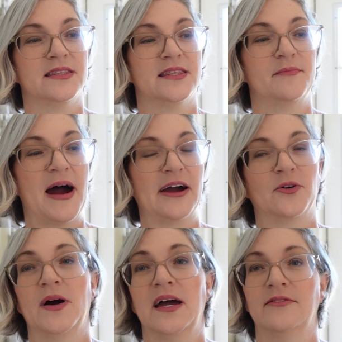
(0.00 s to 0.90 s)
the
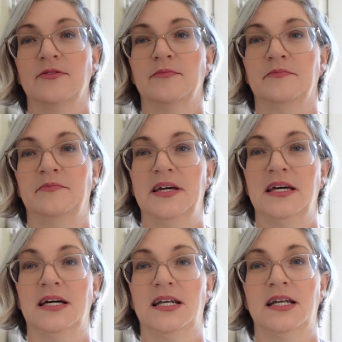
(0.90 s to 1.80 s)
microwave
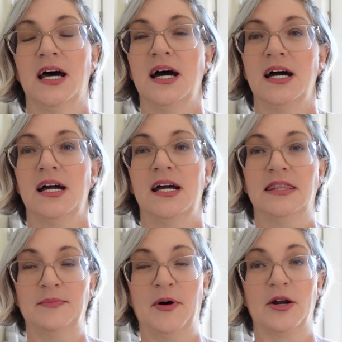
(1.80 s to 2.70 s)
being
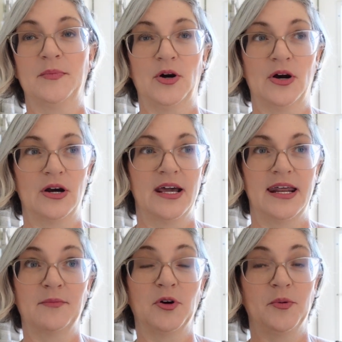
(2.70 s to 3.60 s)
in the bottom part,
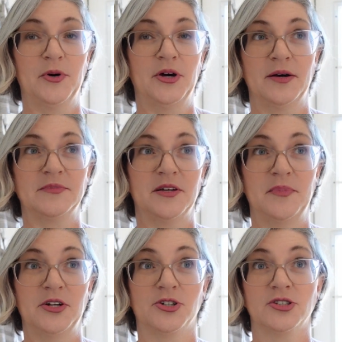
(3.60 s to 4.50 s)
and I'm going to put up some
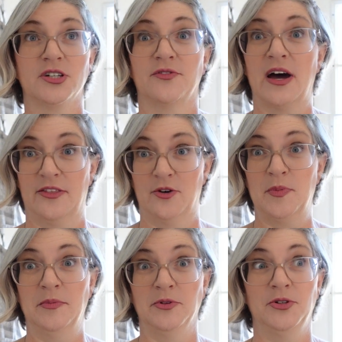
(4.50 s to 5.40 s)
pictures of other
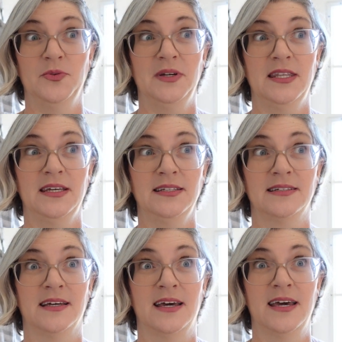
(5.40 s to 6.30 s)
people doing
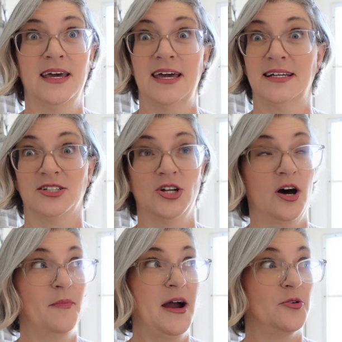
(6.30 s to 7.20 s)
this. It's
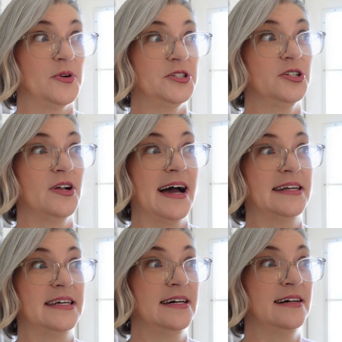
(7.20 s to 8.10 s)
not my original
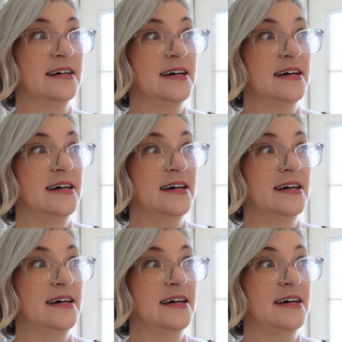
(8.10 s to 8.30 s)
idea,